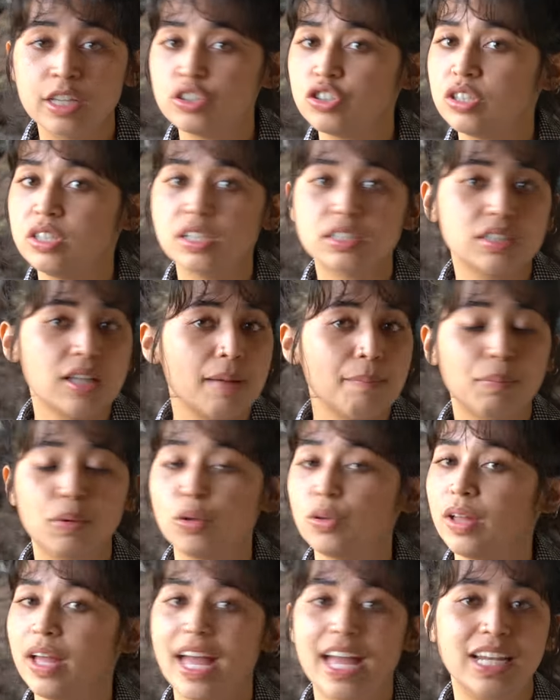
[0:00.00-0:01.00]
She does not
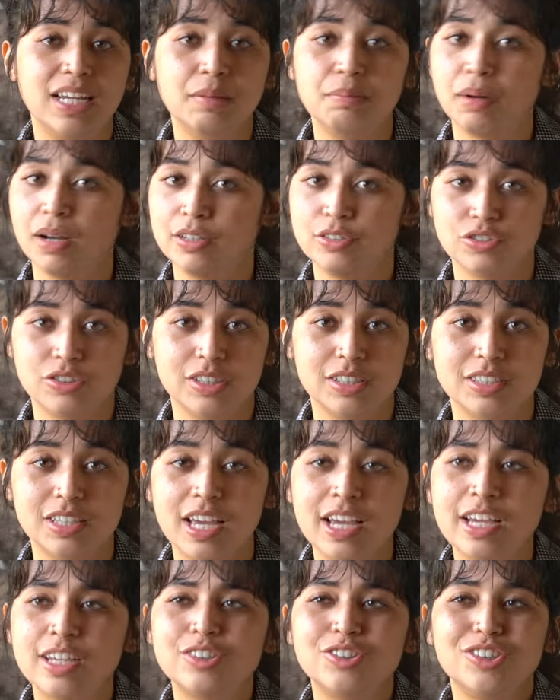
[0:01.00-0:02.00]
pull any punches.
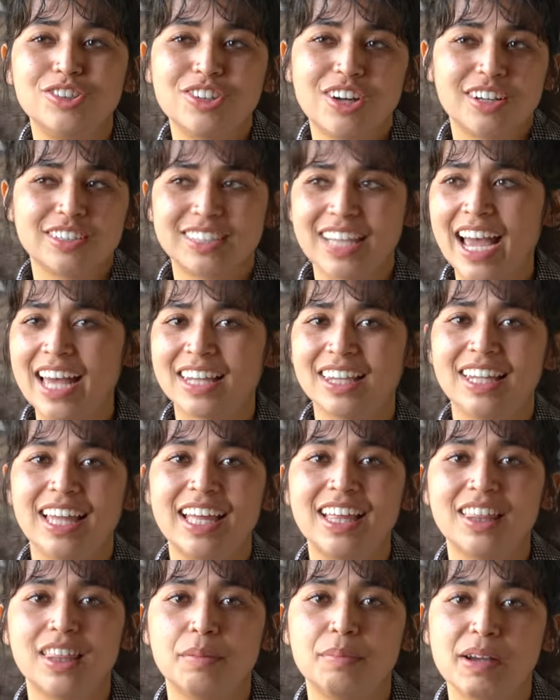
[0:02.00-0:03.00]
She talks at
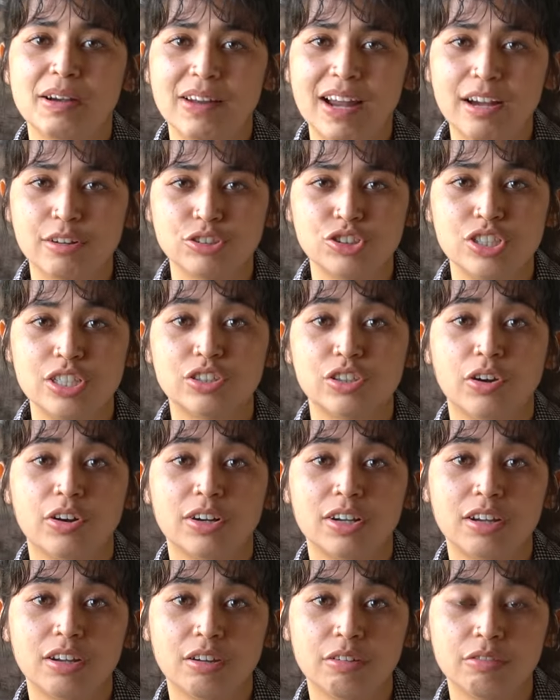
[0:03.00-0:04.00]
length about how she's hurting